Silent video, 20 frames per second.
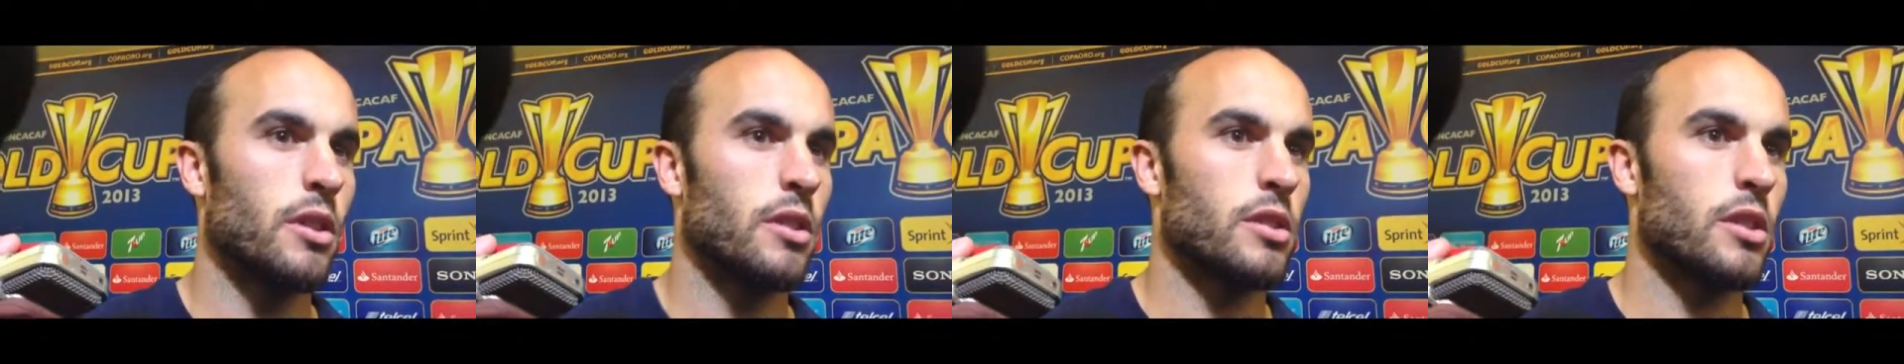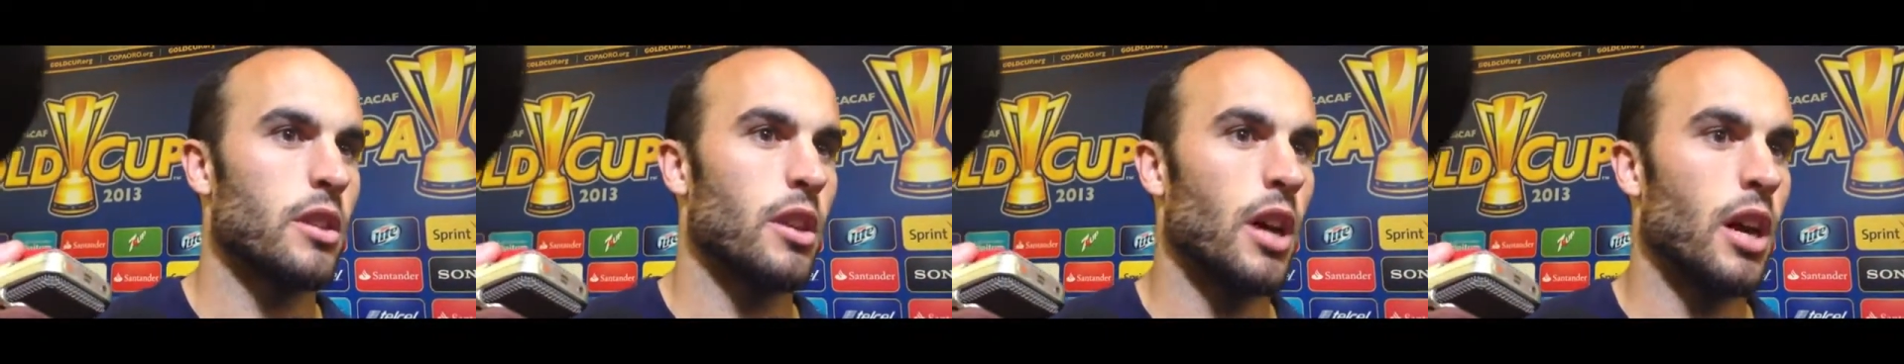
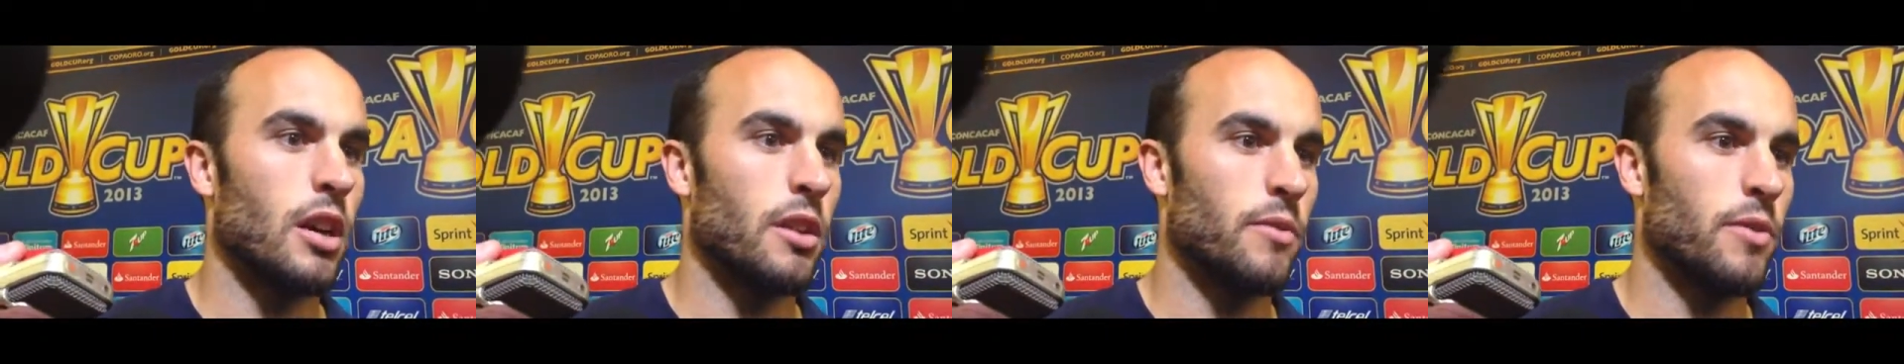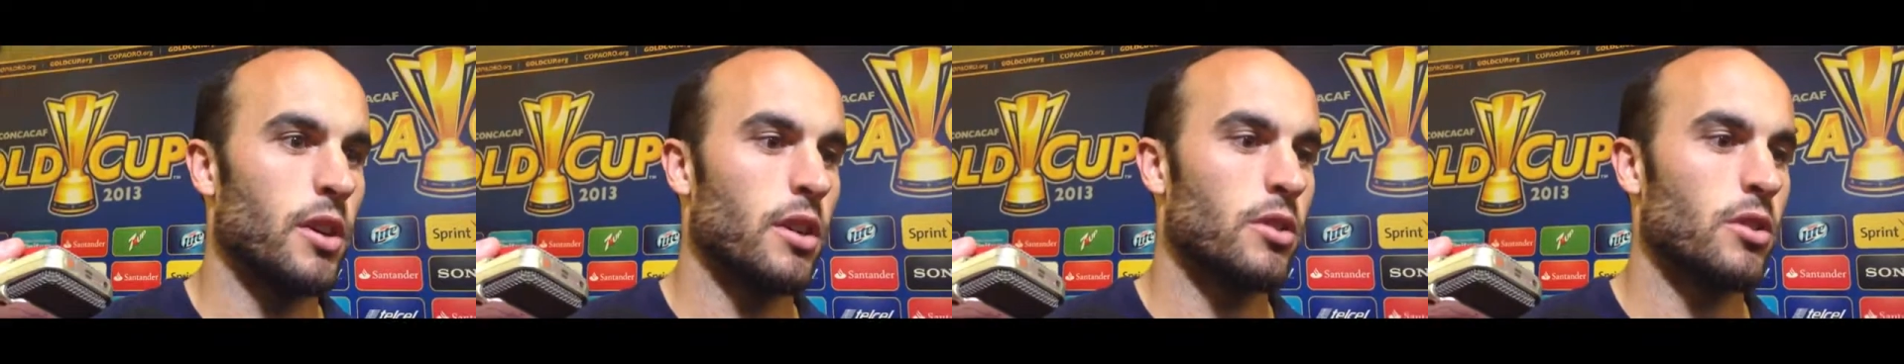There's a
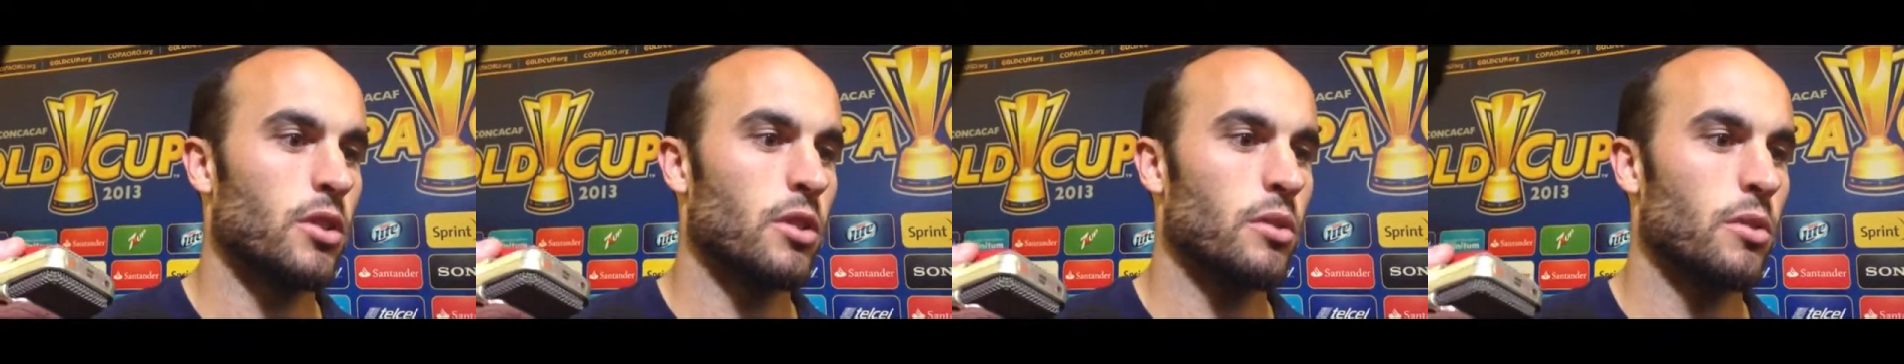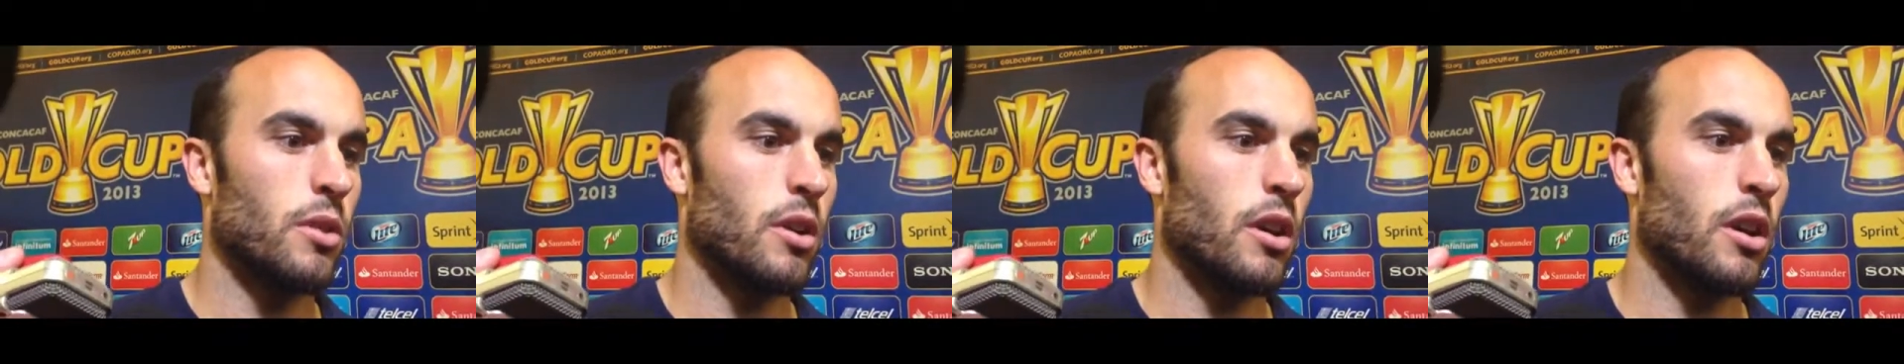lot of us
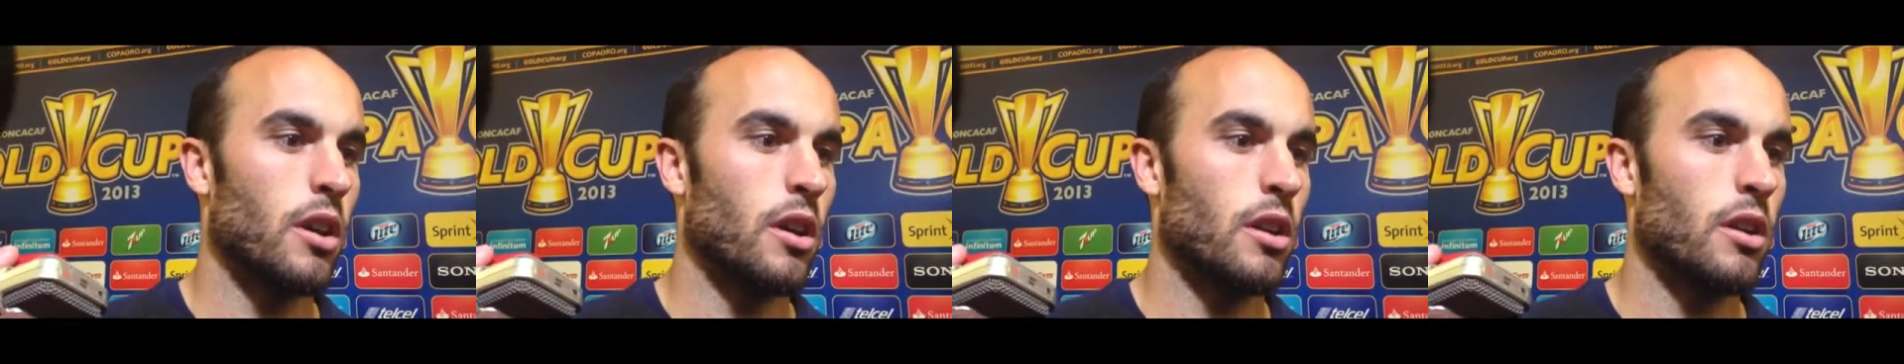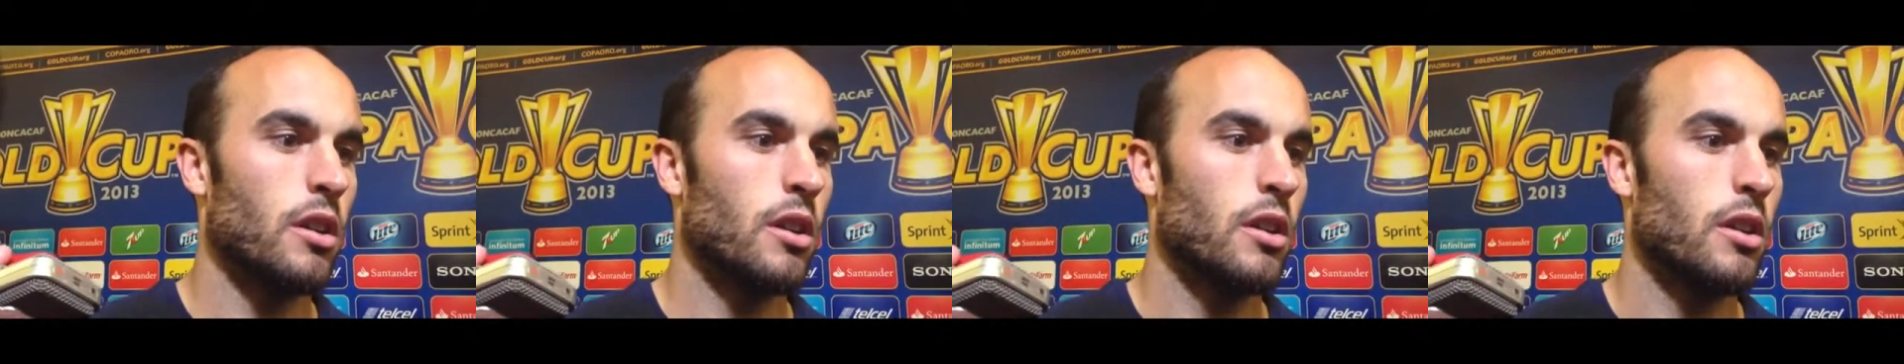who
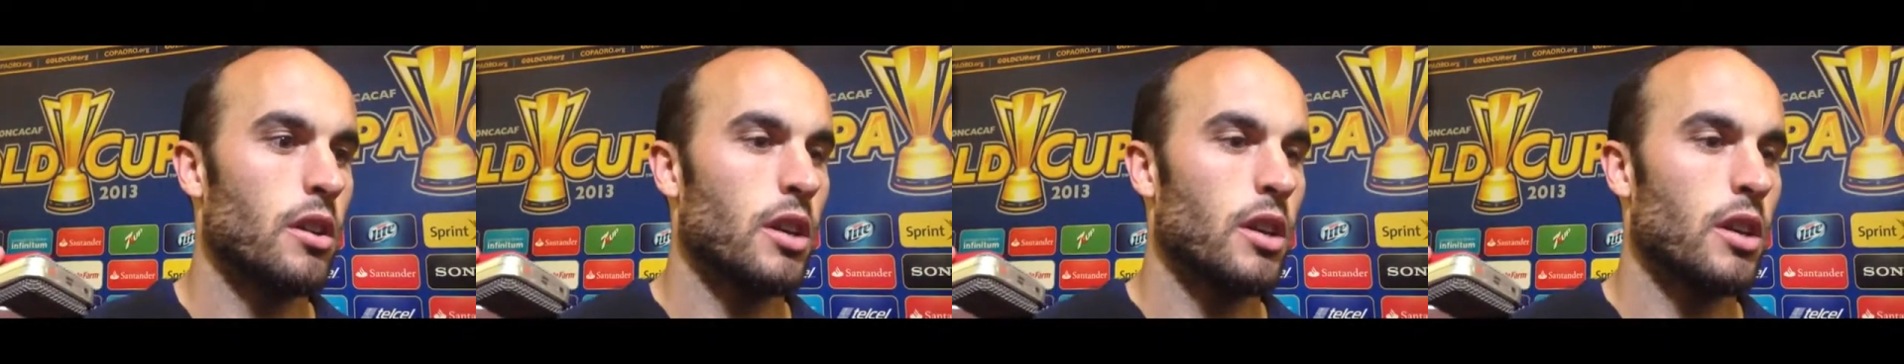are